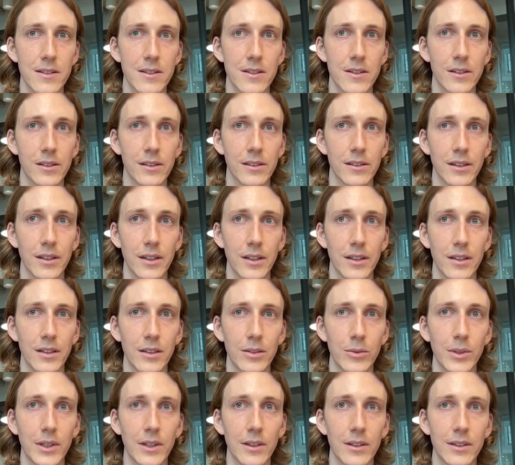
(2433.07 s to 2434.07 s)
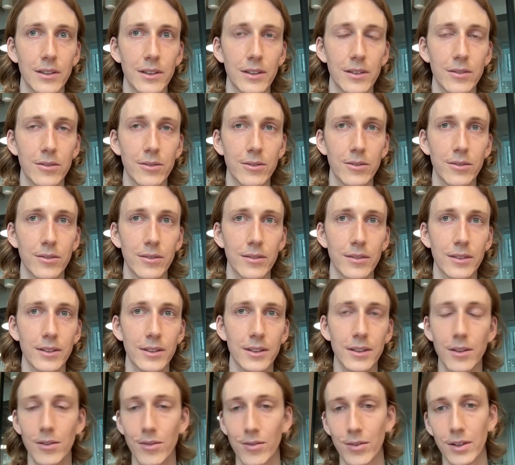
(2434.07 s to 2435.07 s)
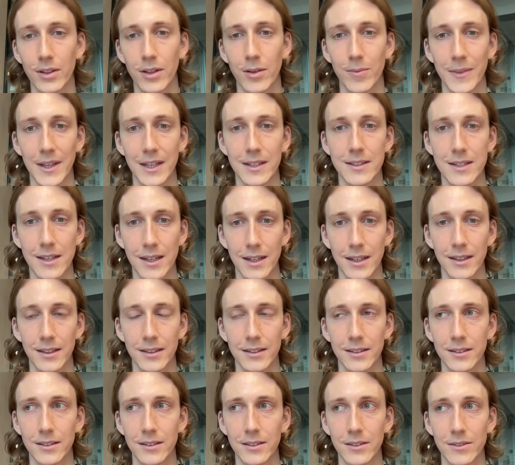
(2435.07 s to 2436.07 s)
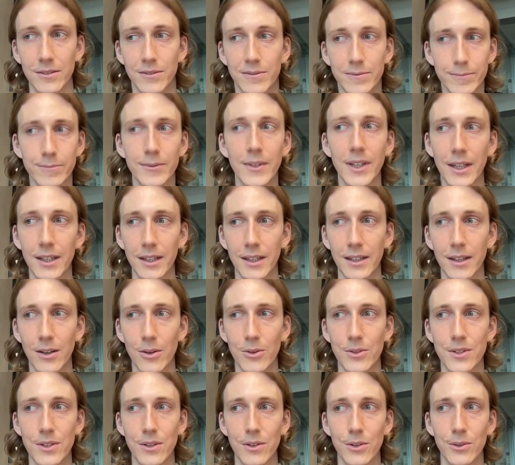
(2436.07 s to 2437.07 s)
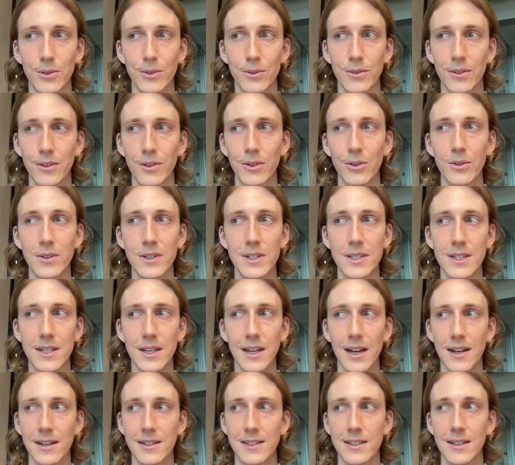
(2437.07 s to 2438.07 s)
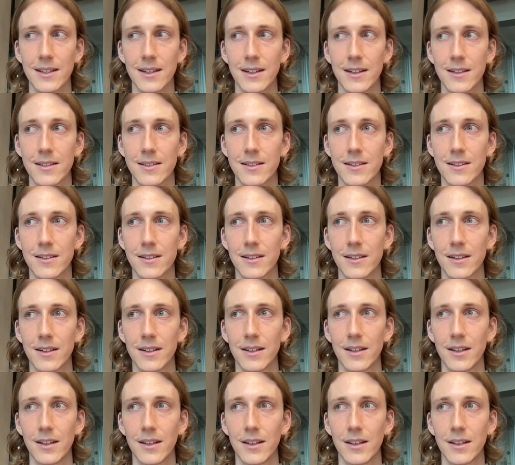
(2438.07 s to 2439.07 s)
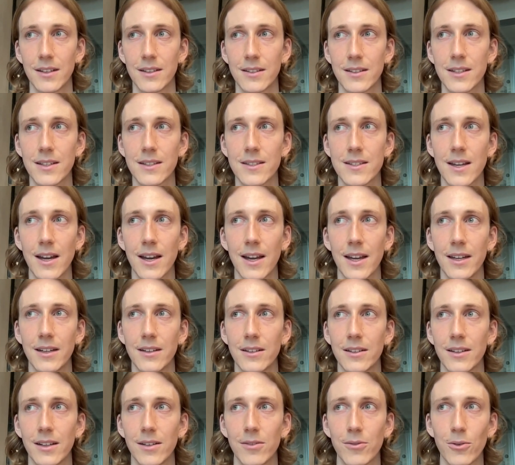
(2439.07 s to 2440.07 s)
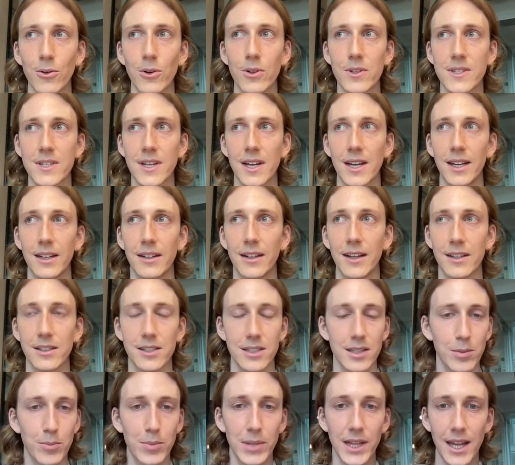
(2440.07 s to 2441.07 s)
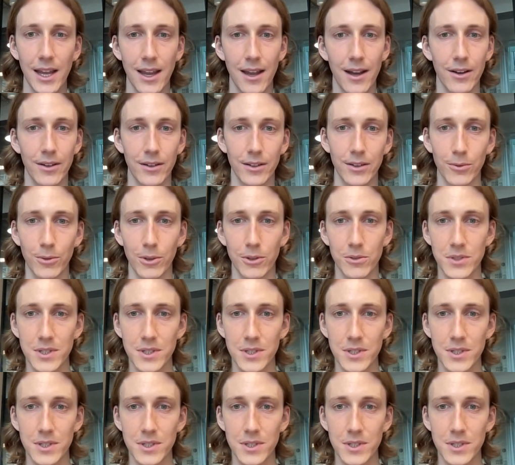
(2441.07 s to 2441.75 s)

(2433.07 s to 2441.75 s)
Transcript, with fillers: So we got a lot of low volume that day, and it was cool to see Axelar's design and like foresight actually play out in a real